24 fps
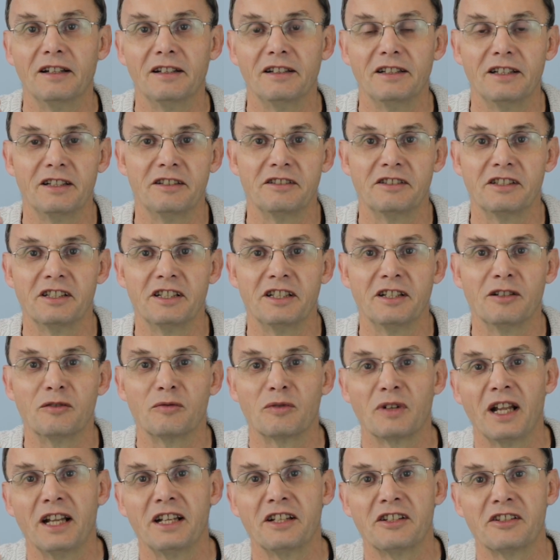using the old
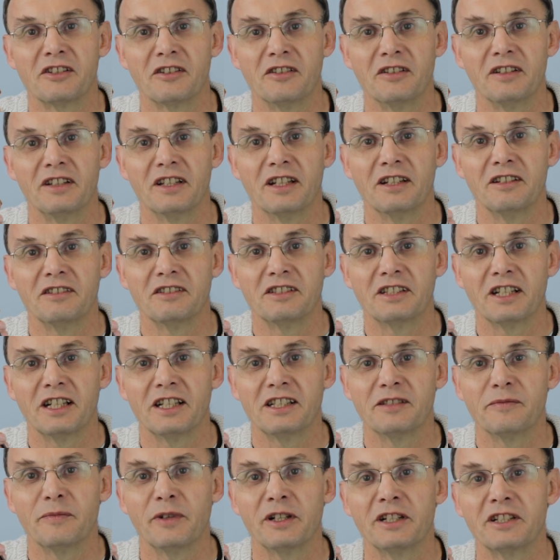lead shot in those
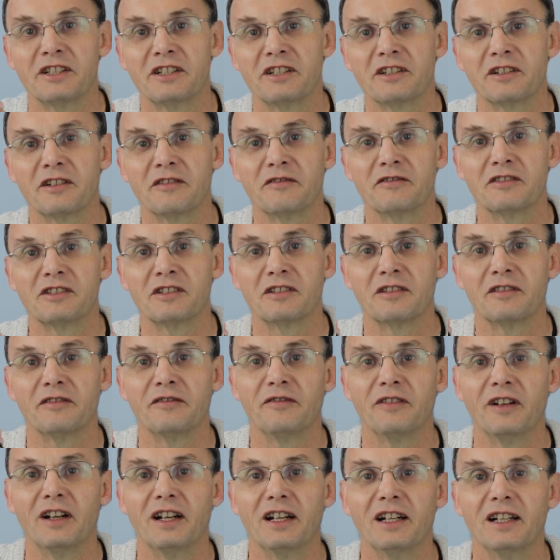days, a mixture of sort
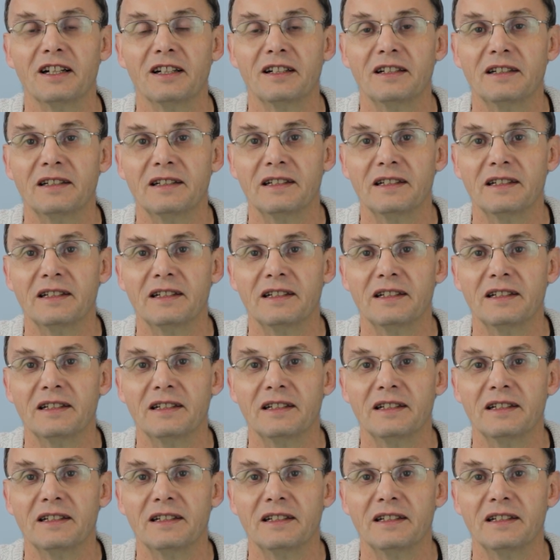of